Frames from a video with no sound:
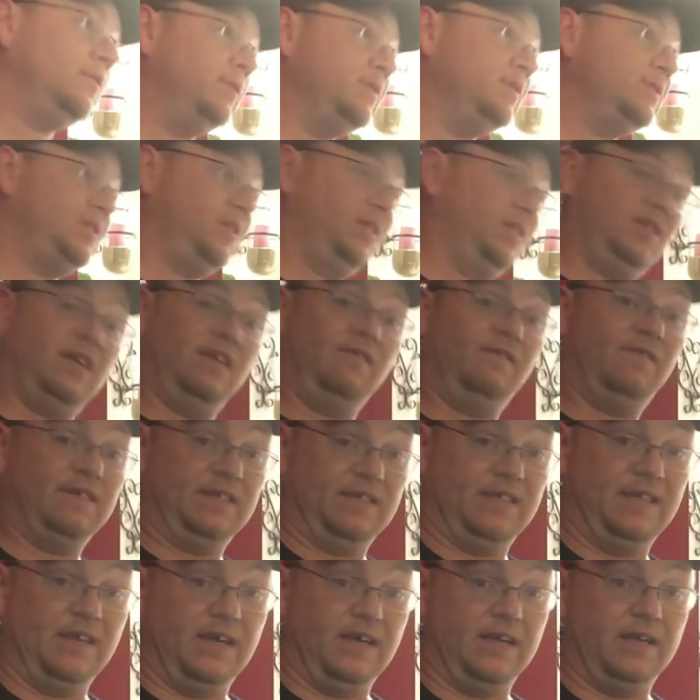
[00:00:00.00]
once this stuff
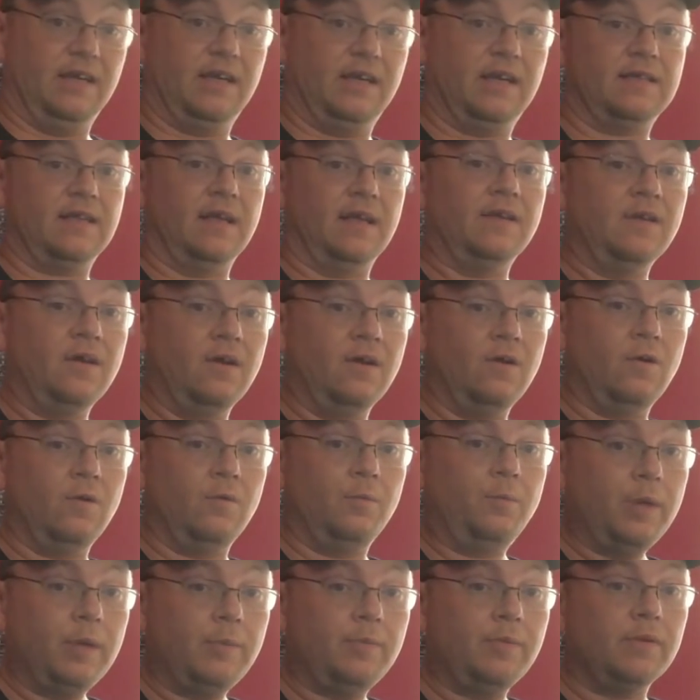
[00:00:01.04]
is done because I
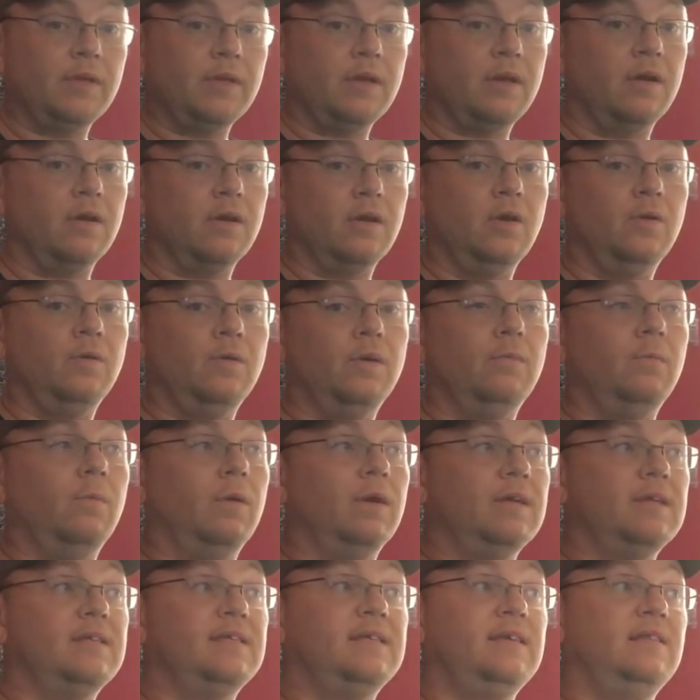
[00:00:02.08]
know people that aren't going
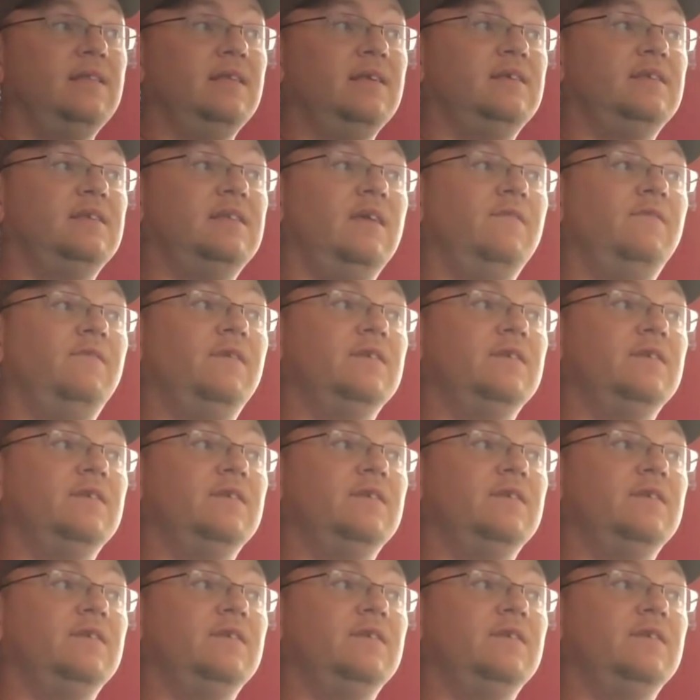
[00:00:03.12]
want to see this stuff